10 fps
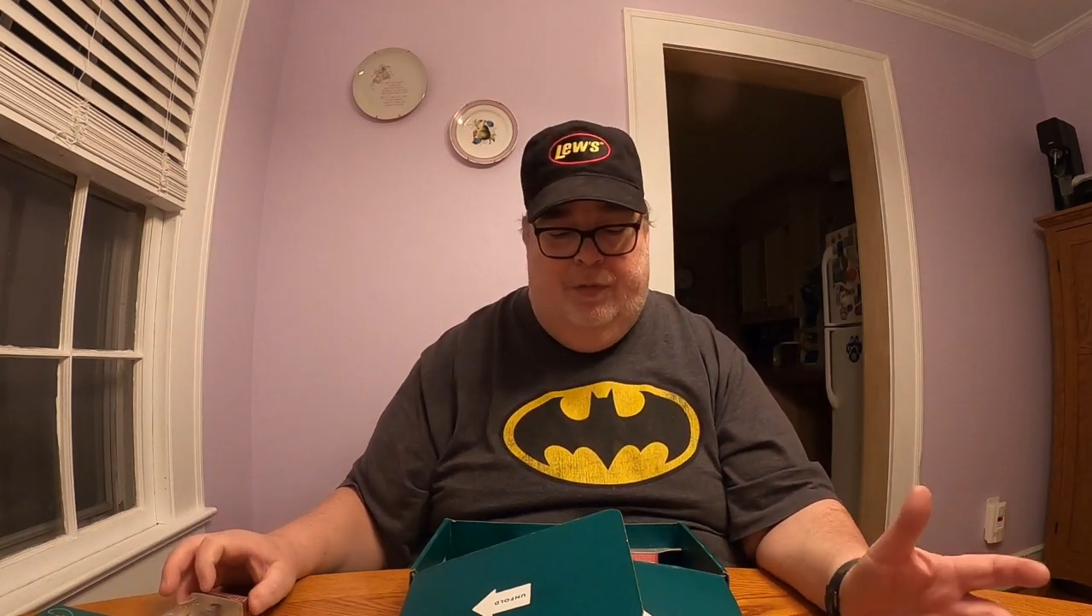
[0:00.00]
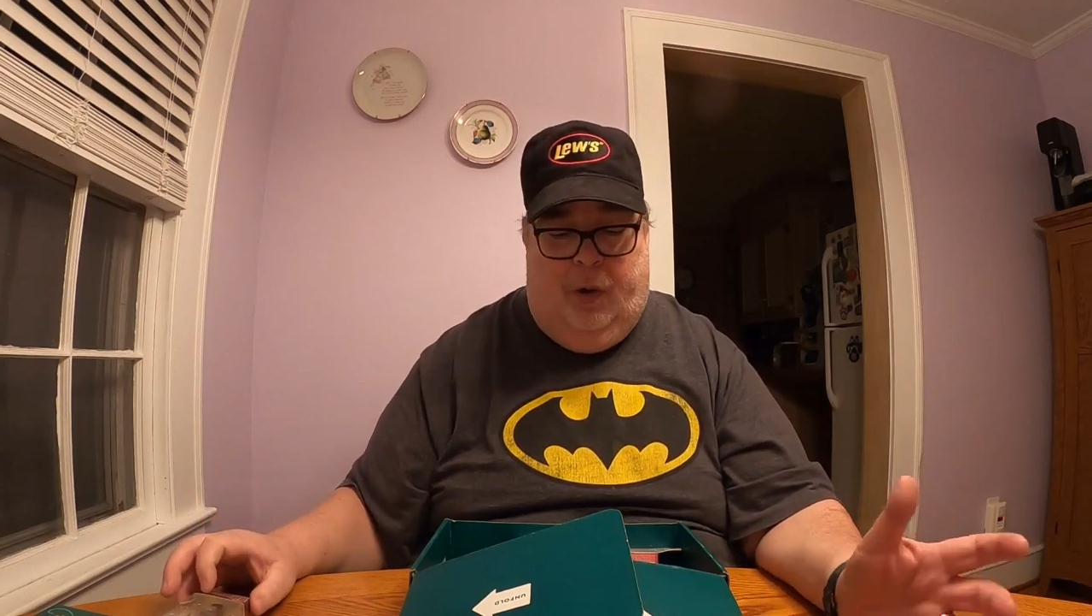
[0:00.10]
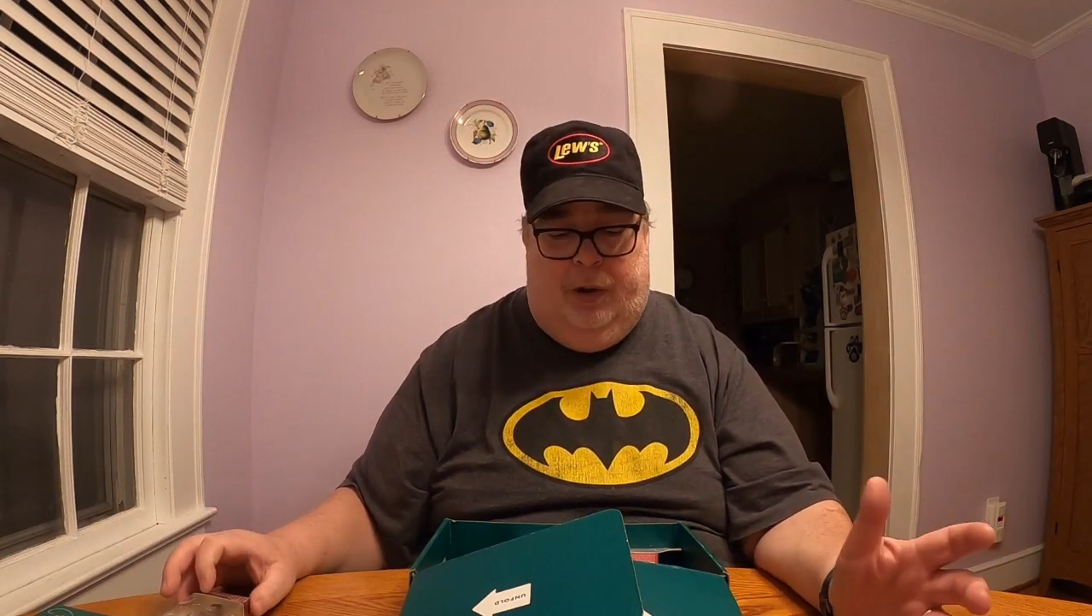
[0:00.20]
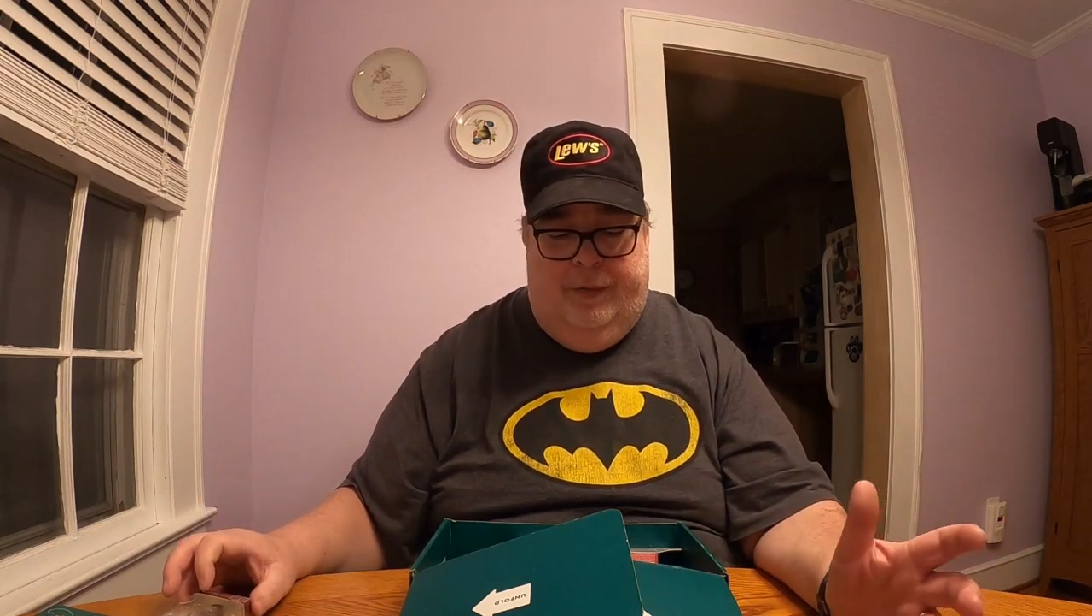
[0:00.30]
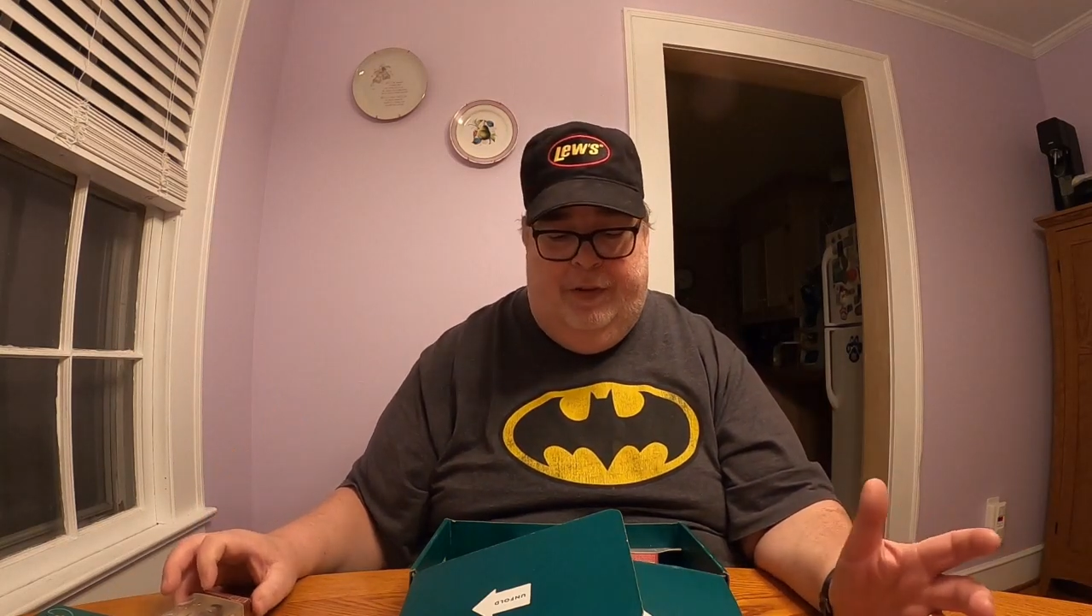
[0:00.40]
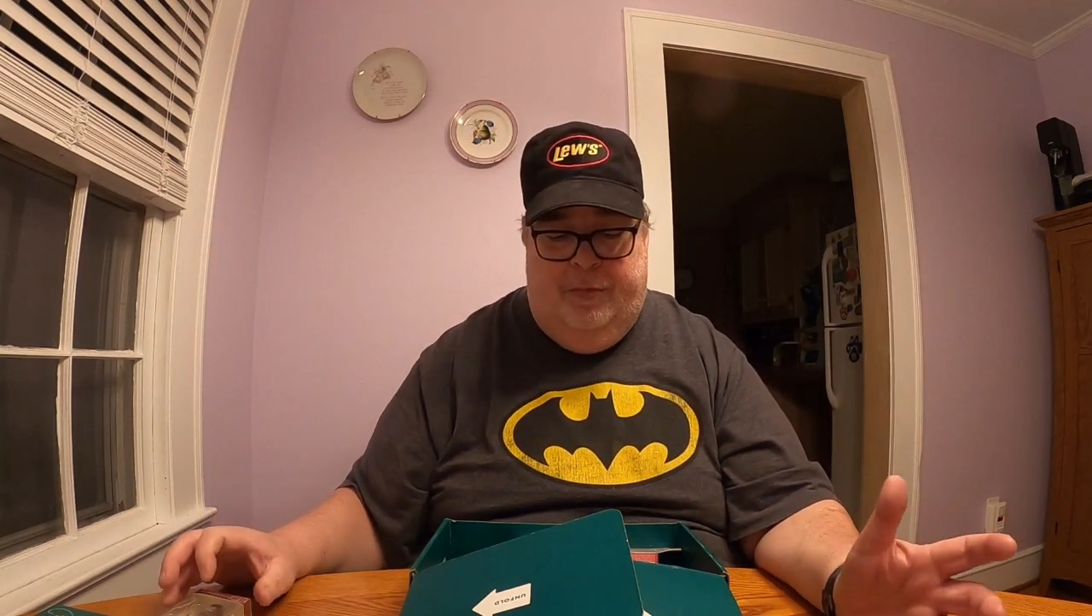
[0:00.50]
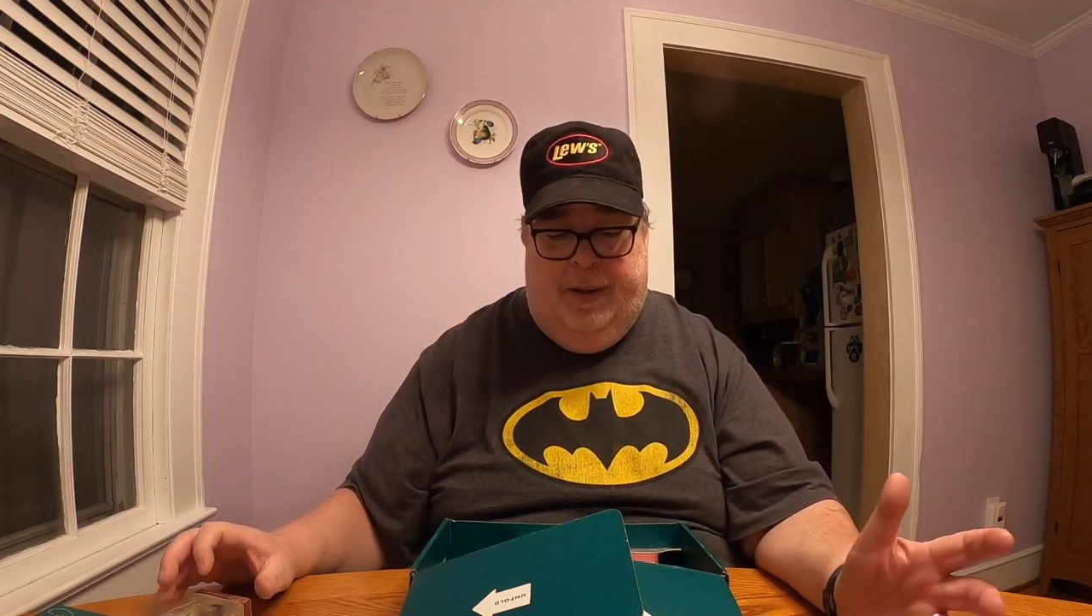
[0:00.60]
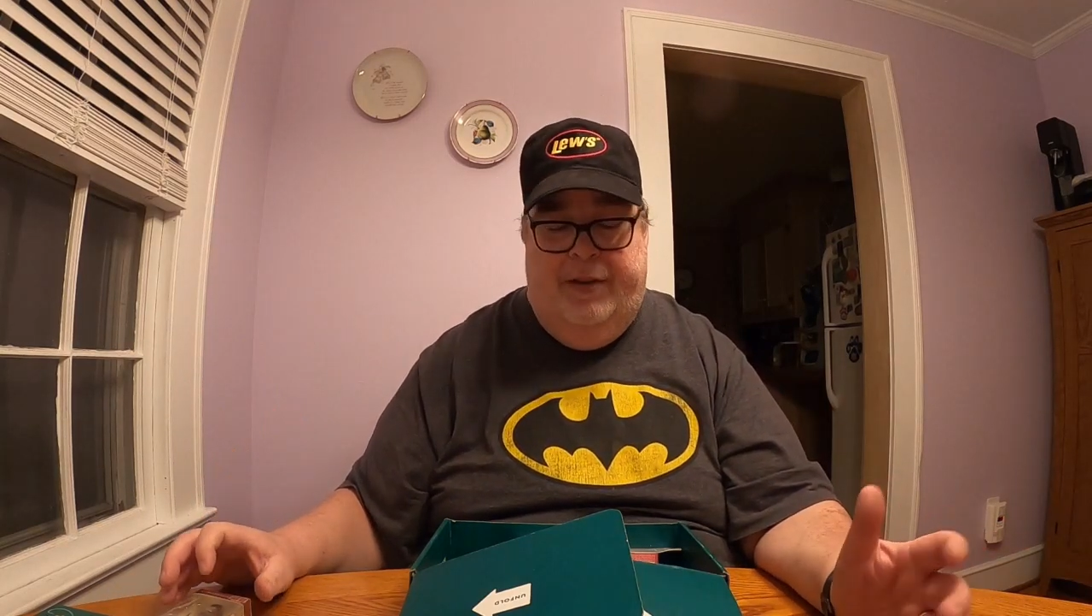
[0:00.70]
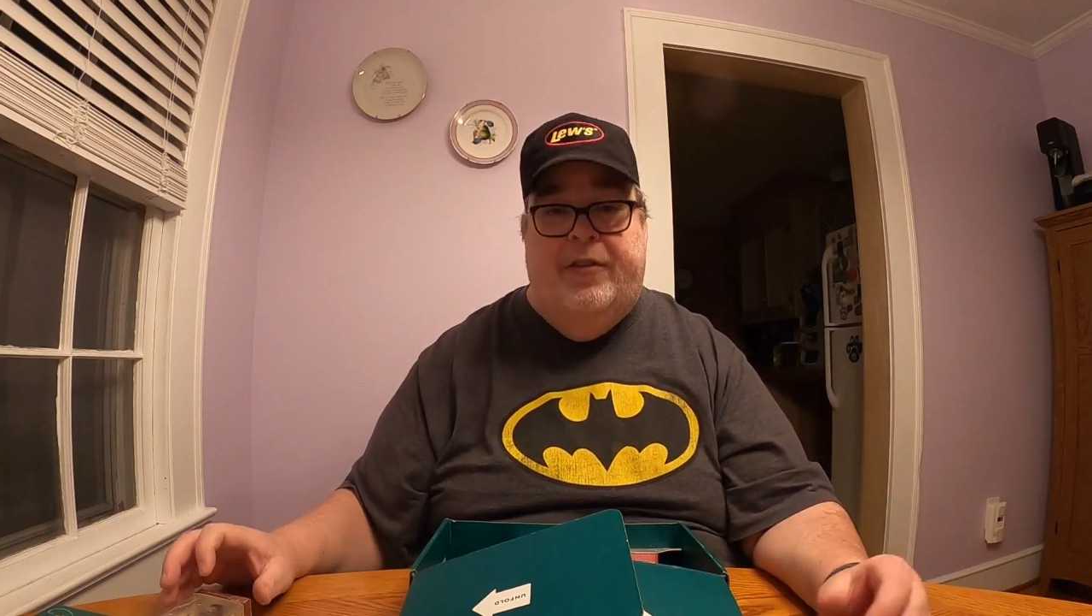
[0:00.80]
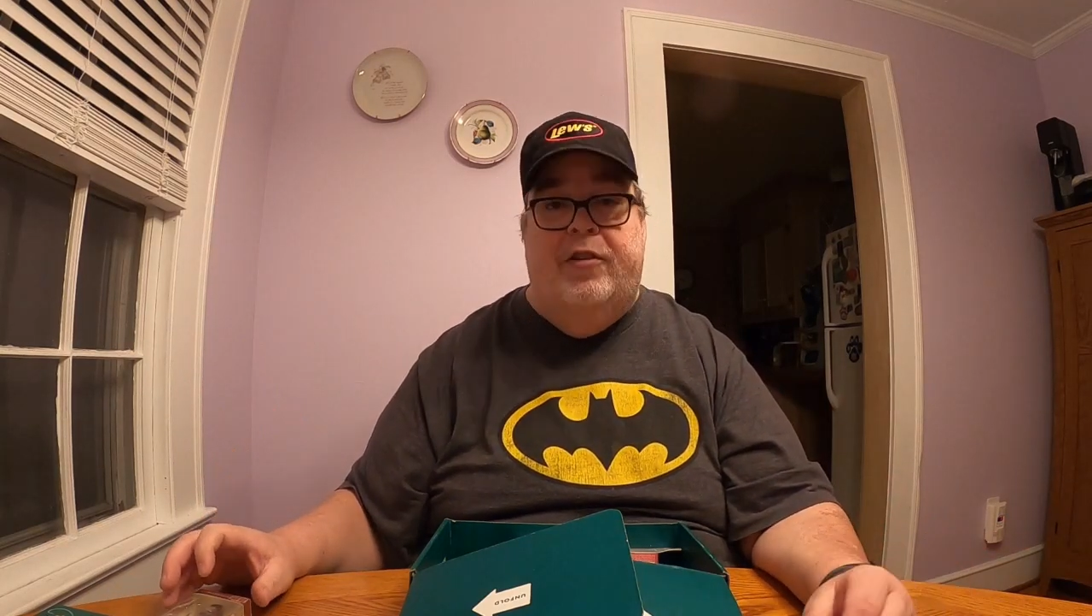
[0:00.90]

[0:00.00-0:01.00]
of all of these baits